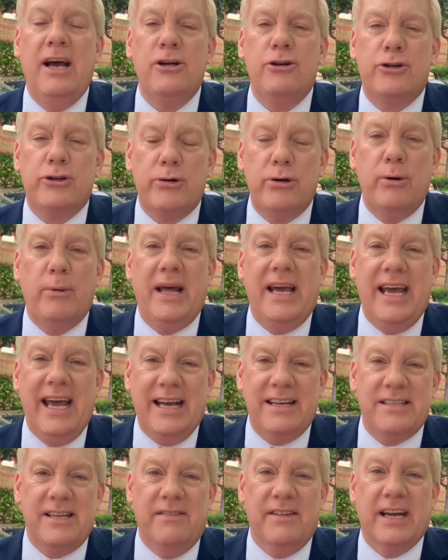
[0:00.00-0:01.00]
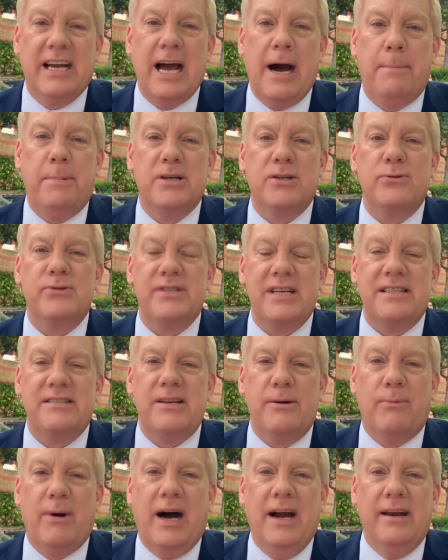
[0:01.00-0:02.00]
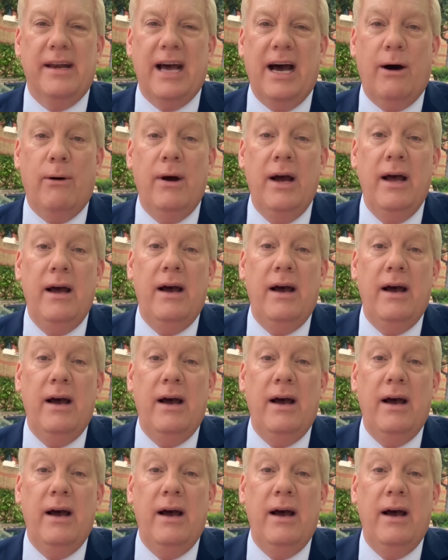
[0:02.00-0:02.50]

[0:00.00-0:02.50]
truly hitting the capital city right now.